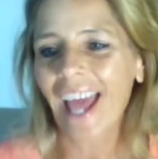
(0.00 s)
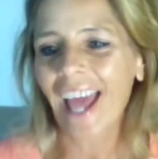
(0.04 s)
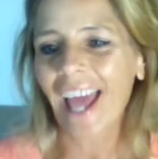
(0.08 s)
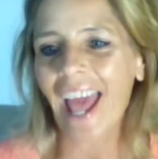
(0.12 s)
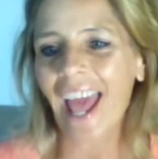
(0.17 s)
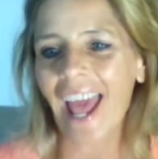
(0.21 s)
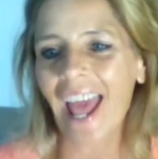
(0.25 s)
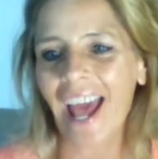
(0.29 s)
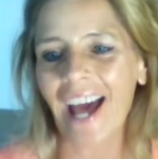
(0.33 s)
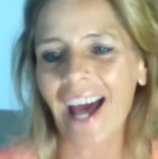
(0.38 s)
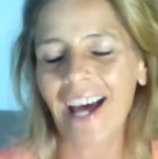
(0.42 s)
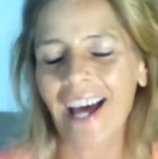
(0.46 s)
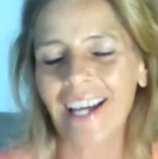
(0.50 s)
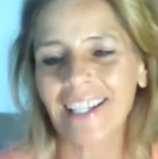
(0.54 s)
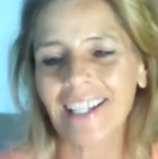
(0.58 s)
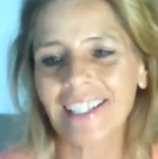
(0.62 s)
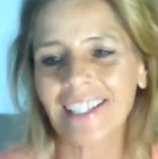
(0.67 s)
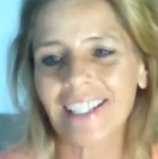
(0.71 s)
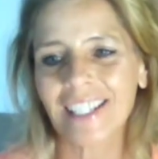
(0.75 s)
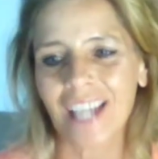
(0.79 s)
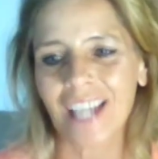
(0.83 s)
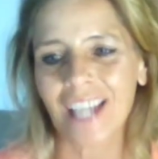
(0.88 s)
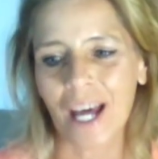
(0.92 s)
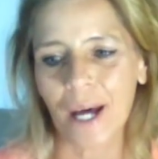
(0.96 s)
And
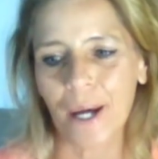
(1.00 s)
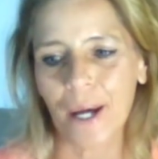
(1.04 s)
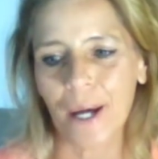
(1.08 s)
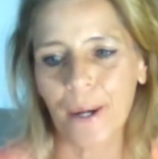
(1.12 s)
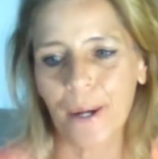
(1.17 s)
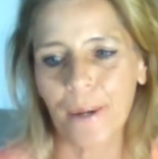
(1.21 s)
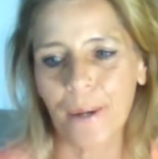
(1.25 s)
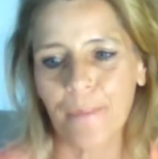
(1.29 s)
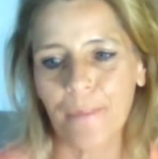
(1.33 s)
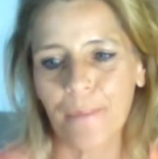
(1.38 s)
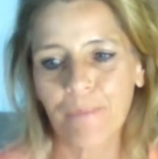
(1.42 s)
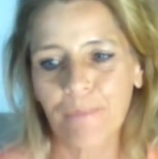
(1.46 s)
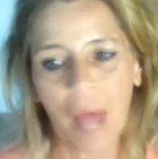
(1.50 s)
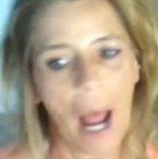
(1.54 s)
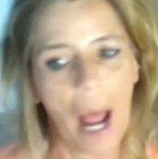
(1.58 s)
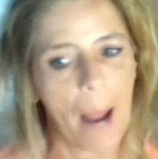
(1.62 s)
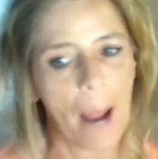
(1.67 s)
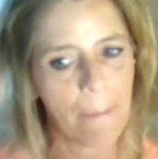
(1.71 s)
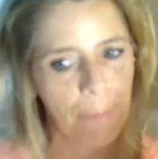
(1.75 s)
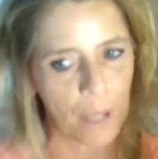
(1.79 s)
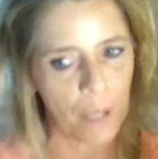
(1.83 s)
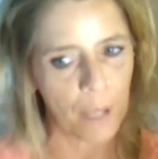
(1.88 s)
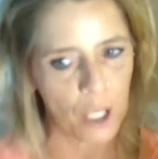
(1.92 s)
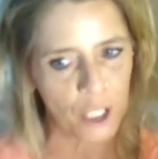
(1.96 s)
um, I
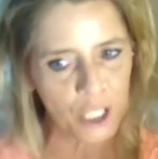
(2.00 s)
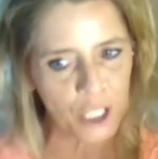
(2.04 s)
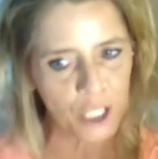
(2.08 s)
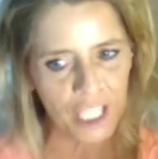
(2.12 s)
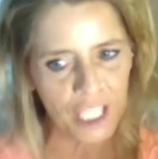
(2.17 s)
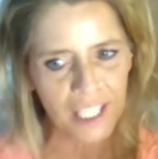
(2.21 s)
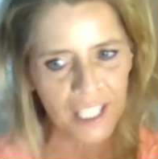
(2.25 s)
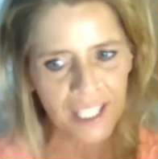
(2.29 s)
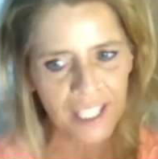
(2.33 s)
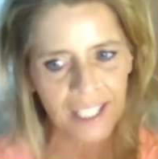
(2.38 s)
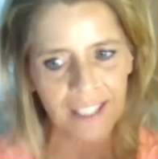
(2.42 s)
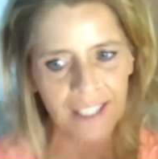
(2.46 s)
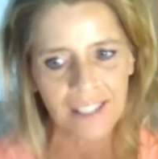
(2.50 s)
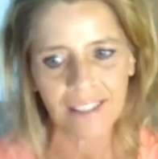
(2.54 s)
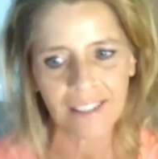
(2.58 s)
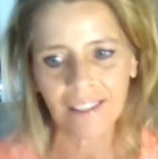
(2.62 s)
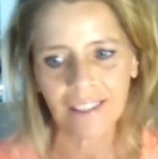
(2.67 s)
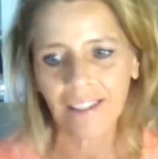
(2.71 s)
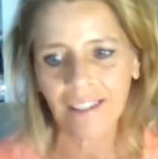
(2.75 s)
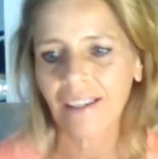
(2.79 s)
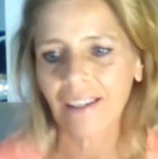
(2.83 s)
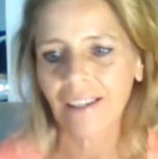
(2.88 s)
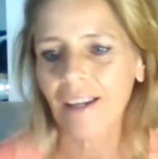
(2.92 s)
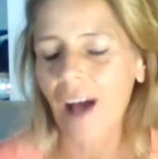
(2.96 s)
purchased
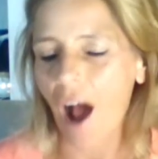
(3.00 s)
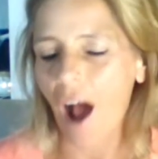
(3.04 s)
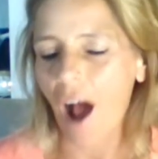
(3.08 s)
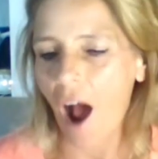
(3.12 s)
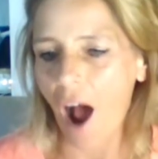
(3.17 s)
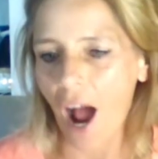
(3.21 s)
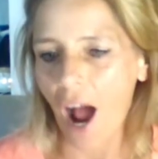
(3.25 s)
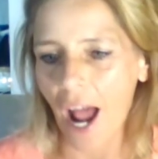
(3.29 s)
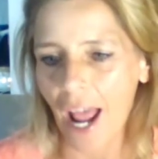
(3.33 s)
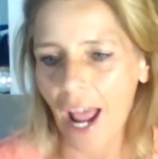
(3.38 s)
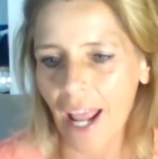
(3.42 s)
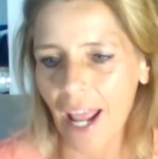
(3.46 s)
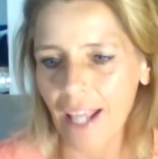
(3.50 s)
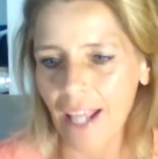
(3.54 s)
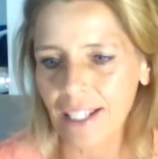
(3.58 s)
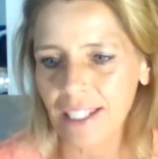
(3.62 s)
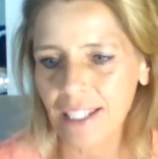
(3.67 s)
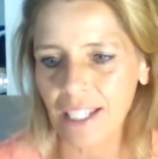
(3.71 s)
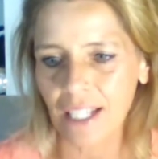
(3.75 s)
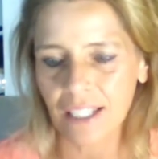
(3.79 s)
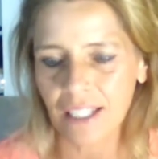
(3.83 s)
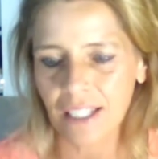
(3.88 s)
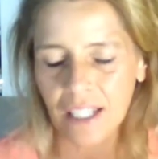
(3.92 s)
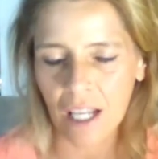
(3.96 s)
I
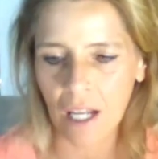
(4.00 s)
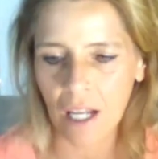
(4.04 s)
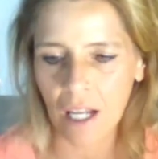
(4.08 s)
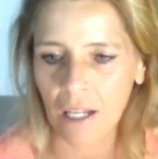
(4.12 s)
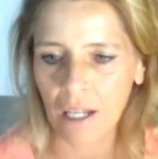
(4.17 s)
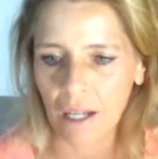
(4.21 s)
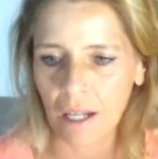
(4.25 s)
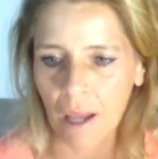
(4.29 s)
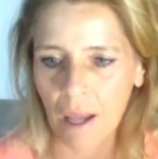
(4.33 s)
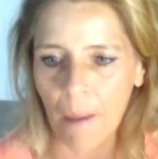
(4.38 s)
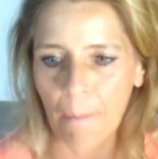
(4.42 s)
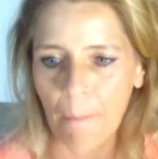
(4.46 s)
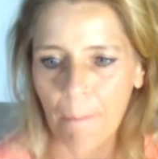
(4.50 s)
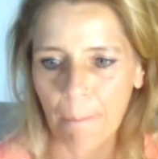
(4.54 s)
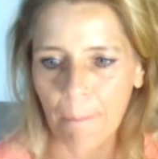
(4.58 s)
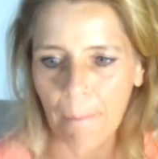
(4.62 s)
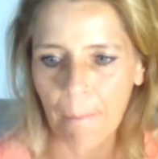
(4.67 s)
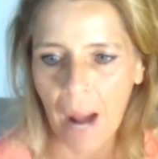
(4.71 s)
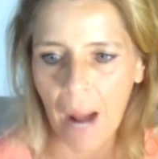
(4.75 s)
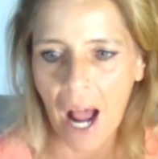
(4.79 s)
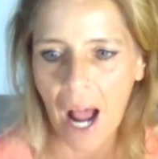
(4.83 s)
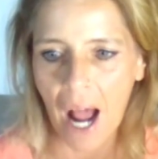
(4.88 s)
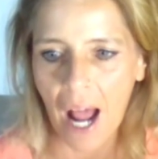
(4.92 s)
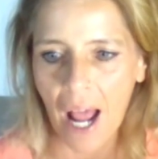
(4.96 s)
sent in
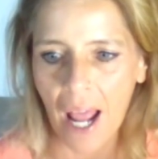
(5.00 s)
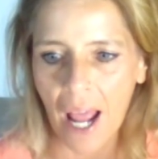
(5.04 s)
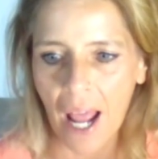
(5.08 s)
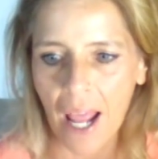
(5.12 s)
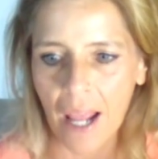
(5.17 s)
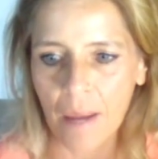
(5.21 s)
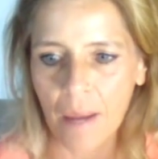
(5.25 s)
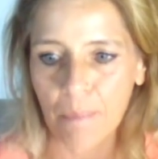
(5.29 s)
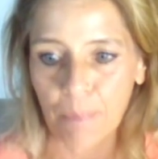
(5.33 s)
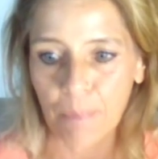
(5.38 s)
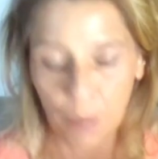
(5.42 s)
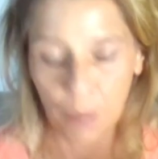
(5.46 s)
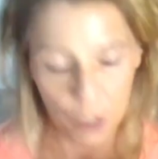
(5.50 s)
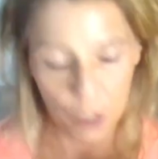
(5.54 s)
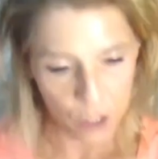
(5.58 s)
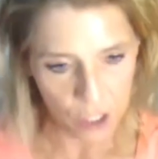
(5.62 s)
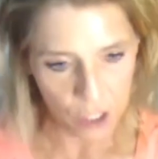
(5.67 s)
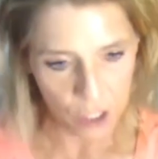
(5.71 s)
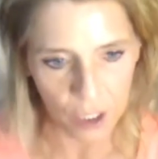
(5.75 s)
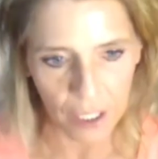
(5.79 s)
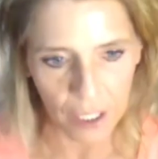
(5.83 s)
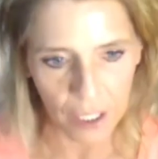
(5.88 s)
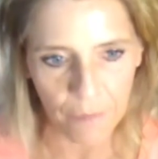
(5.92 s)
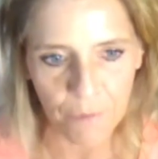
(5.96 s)
my
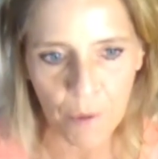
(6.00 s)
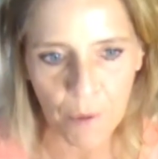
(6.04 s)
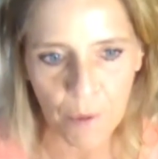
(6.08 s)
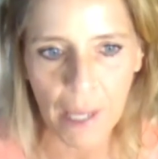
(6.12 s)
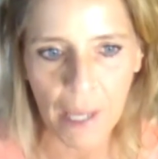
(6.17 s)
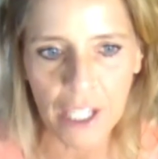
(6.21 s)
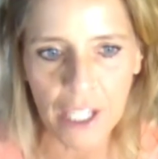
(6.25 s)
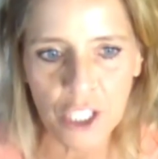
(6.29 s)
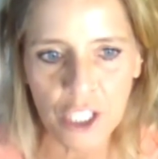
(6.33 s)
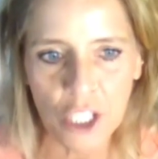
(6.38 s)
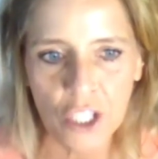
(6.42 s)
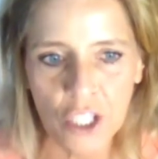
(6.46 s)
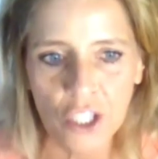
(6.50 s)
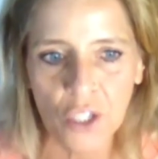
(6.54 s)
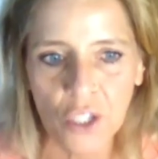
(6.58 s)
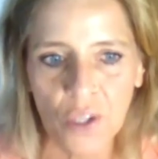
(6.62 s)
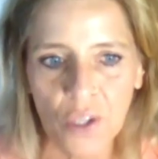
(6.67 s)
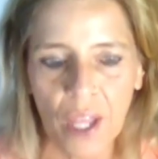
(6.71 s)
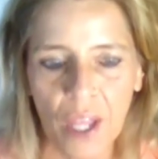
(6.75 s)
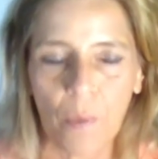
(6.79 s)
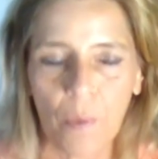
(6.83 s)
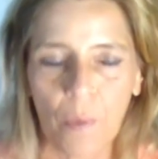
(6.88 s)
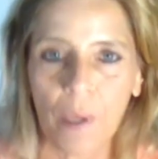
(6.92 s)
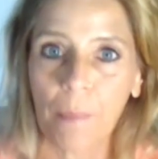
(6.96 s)
personal information so
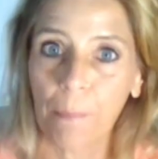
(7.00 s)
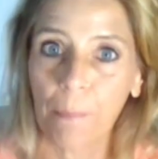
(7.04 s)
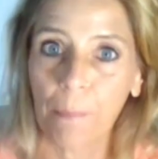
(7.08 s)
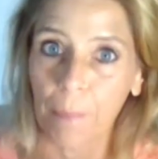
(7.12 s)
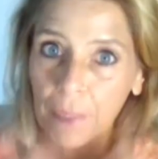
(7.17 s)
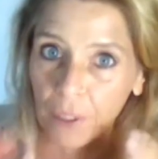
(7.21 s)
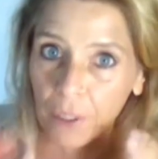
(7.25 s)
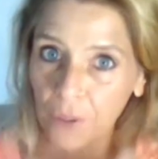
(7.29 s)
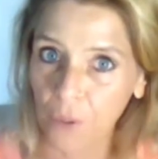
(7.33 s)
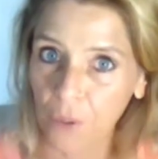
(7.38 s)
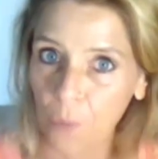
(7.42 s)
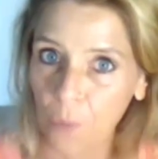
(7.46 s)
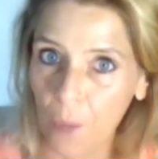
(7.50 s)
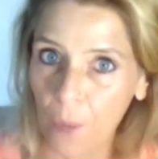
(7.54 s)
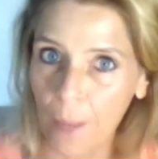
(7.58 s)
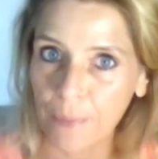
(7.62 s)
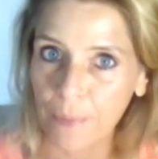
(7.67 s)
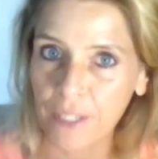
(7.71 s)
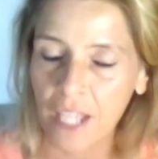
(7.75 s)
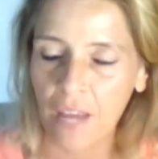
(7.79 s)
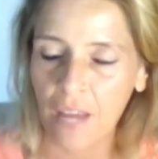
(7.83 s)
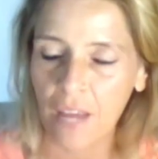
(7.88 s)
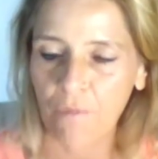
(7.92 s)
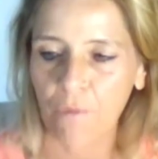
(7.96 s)
they would build the
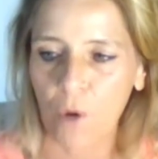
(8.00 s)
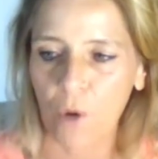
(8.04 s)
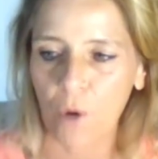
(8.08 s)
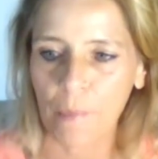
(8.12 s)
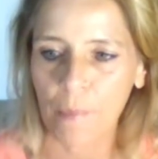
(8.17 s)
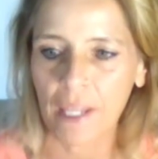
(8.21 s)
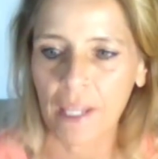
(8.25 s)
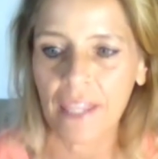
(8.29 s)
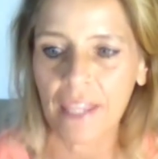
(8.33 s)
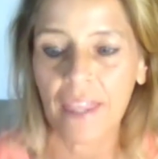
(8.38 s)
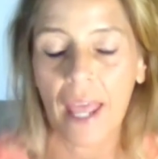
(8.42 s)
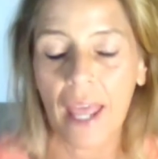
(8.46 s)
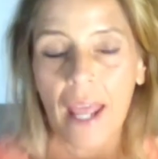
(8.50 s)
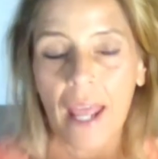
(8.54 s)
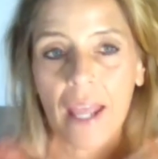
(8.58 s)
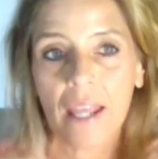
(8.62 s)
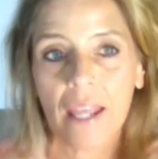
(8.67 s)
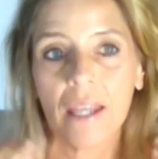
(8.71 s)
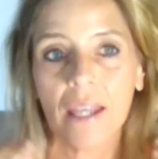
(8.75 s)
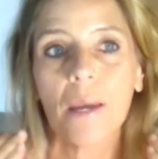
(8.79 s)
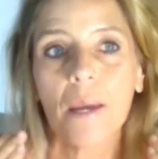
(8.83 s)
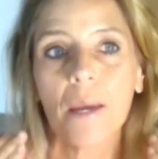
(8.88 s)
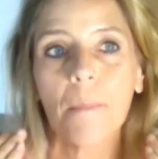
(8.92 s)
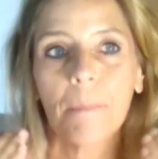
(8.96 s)
website for me. They
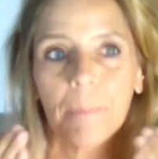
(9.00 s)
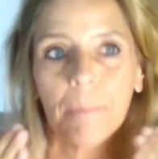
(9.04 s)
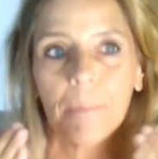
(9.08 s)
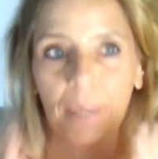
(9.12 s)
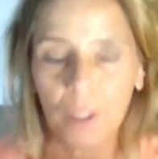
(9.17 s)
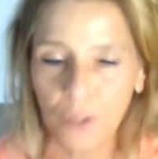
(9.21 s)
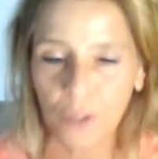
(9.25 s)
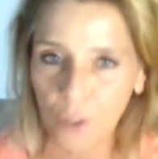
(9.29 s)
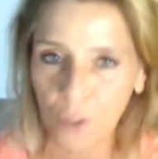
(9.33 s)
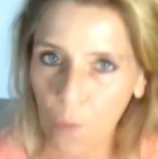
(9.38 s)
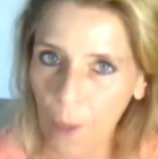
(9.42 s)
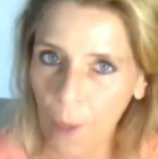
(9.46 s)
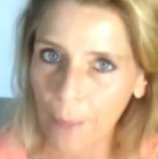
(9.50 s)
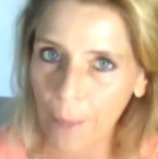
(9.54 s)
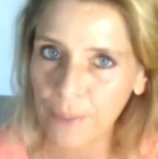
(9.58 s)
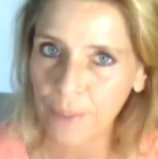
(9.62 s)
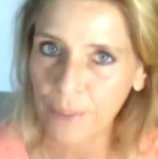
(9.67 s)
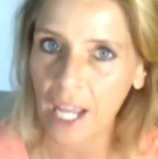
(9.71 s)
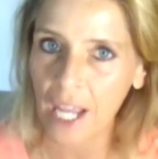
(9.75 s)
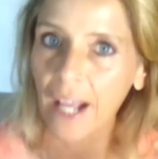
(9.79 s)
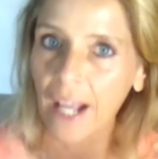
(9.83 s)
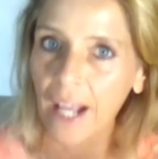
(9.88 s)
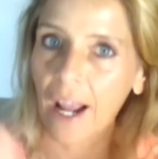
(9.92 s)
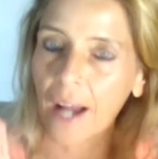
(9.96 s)
built the
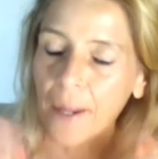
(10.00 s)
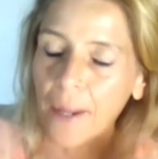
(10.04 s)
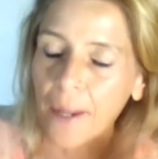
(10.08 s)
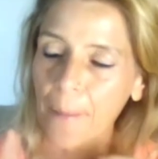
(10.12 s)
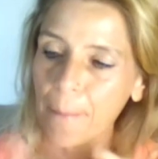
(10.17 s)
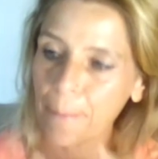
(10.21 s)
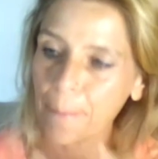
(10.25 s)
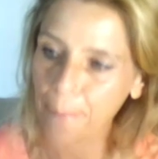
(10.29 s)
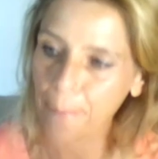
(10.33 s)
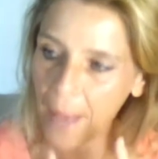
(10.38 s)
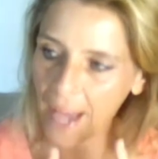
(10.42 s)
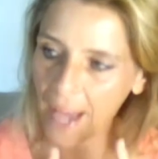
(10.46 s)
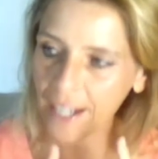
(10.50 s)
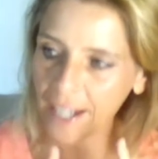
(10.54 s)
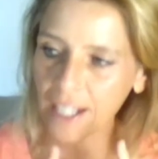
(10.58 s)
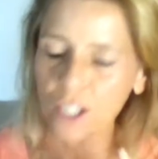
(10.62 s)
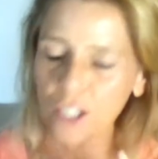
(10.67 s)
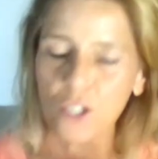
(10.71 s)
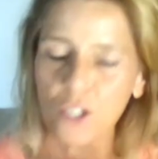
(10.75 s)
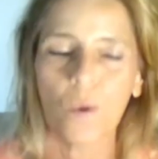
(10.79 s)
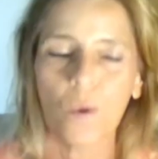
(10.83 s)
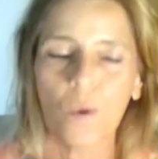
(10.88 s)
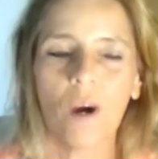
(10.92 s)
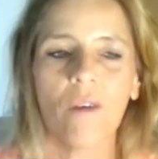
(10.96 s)
website. I got it back in
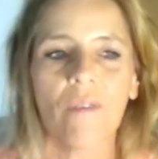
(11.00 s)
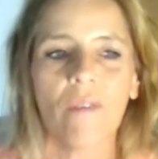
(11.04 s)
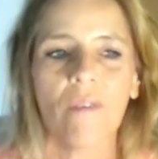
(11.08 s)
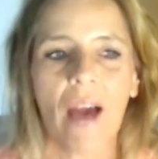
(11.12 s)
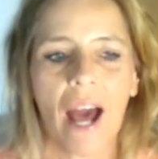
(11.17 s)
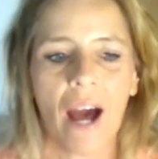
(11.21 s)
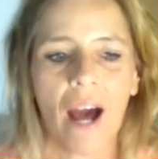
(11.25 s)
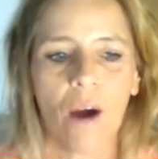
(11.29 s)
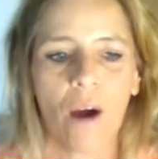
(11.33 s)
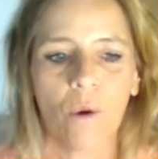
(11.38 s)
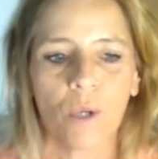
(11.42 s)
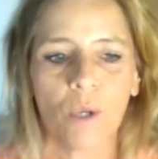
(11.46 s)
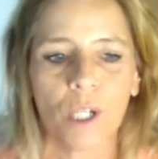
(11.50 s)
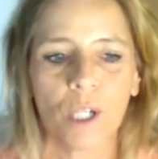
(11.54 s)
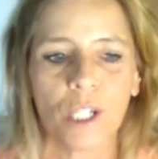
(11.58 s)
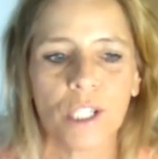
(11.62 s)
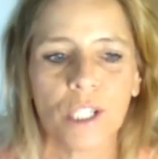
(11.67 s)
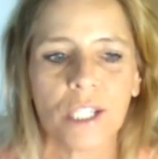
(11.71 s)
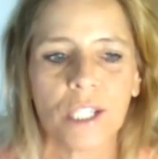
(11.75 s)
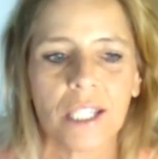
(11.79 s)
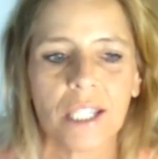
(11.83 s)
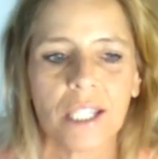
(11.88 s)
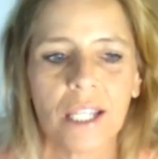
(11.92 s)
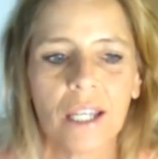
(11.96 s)
12
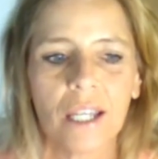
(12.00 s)
hours.